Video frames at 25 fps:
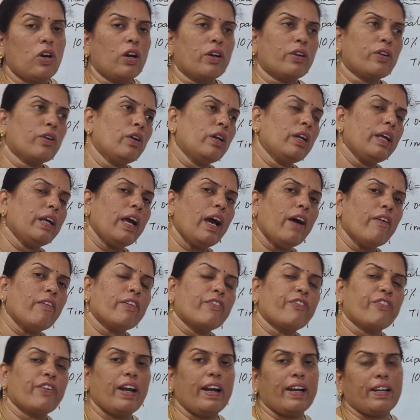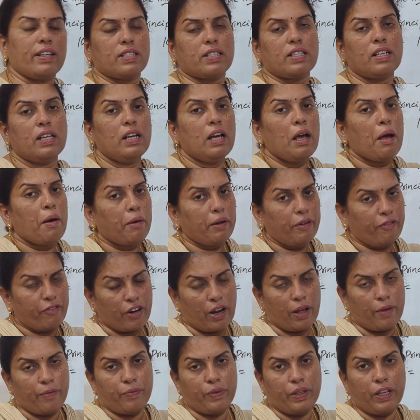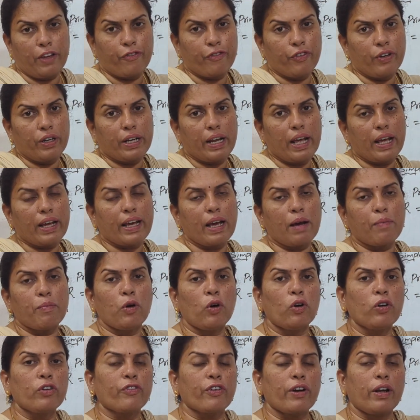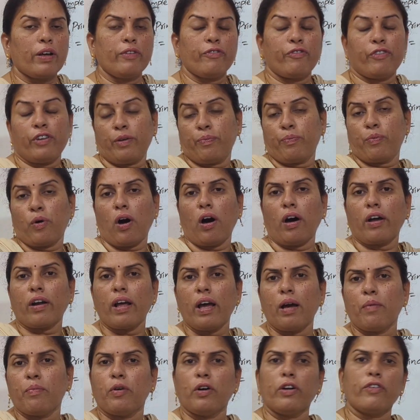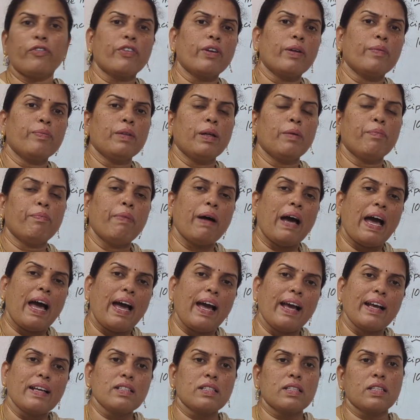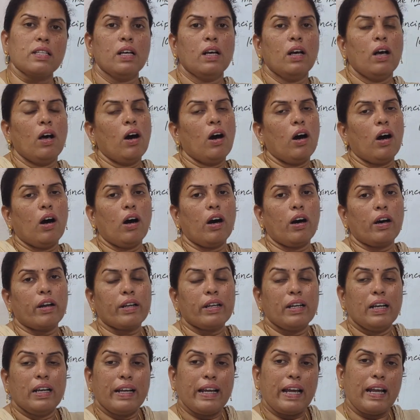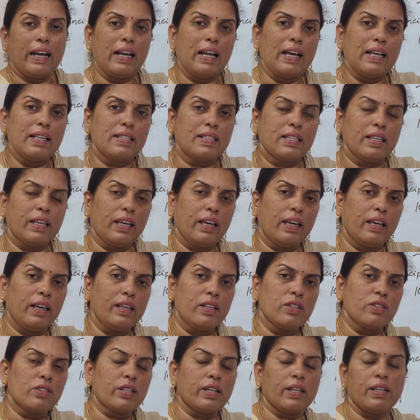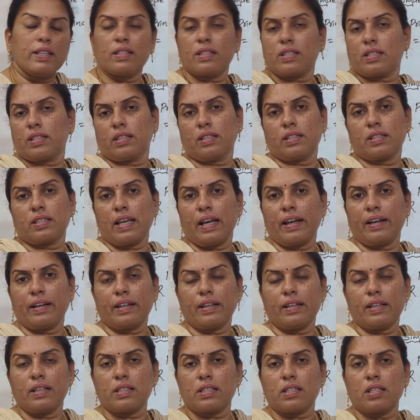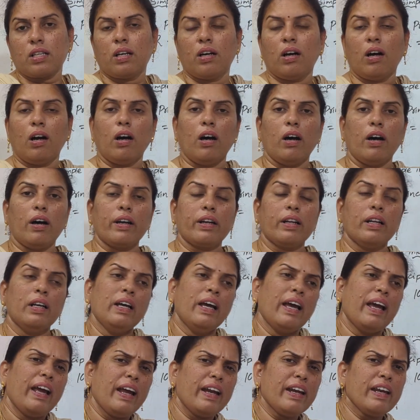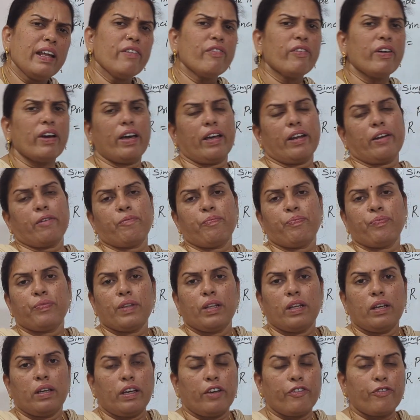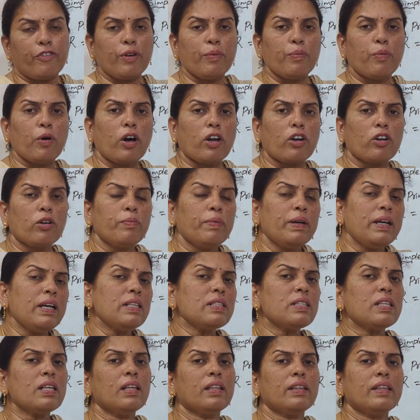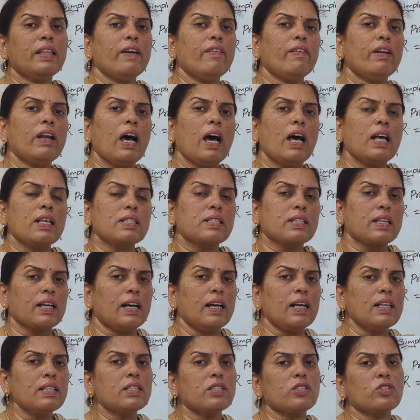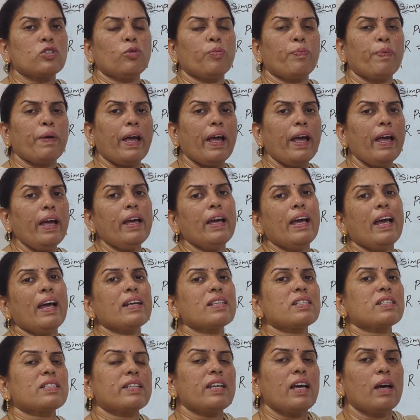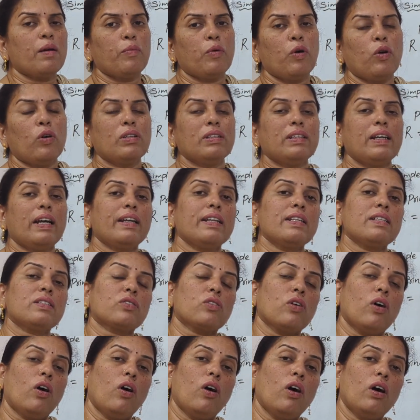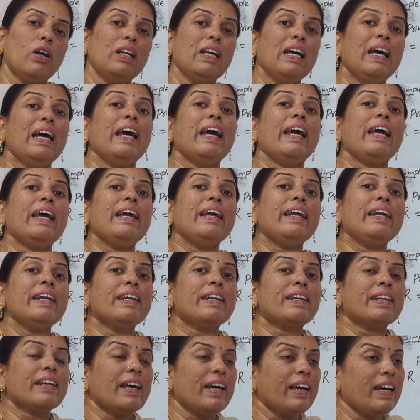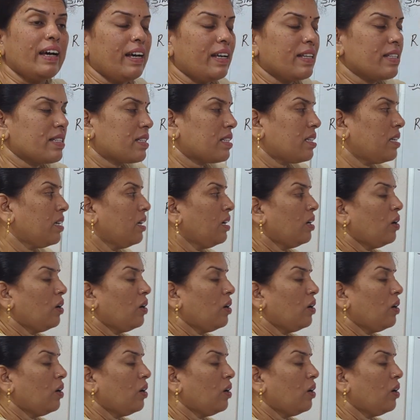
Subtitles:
Not only our friends. If you take amount from, if you borrow amount from the banks or LIC insurance centers or anywhere, if we borrow means they will ask us to pay extra amount, that is called interest.